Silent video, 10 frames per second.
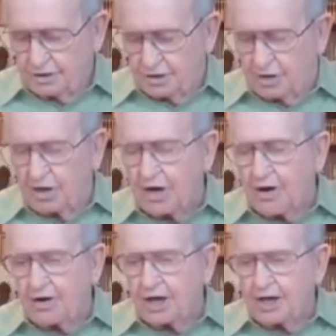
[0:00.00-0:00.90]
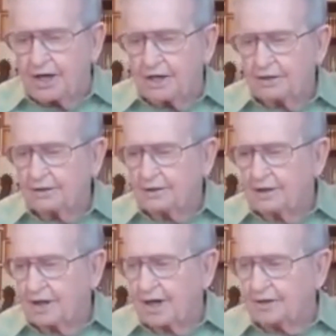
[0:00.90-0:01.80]
clearly
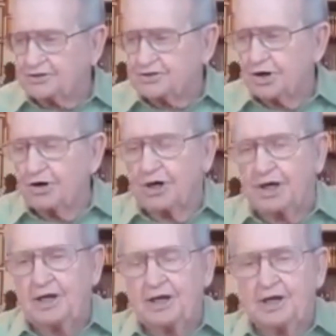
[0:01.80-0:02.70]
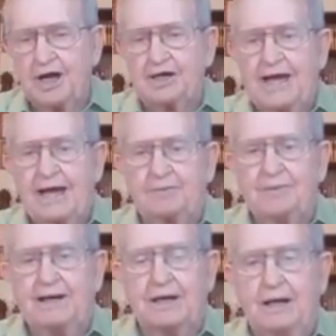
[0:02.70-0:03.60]
and surely laid out
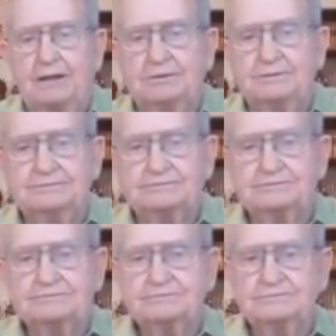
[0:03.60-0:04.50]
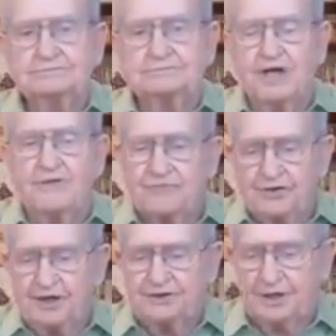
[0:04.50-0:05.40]
by God. Every
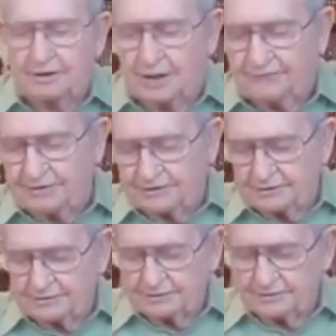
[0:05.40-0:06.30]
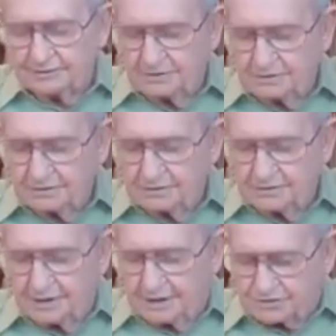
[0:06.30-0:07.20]
detail of it
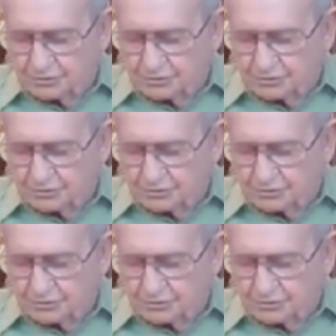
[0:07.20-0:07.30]
as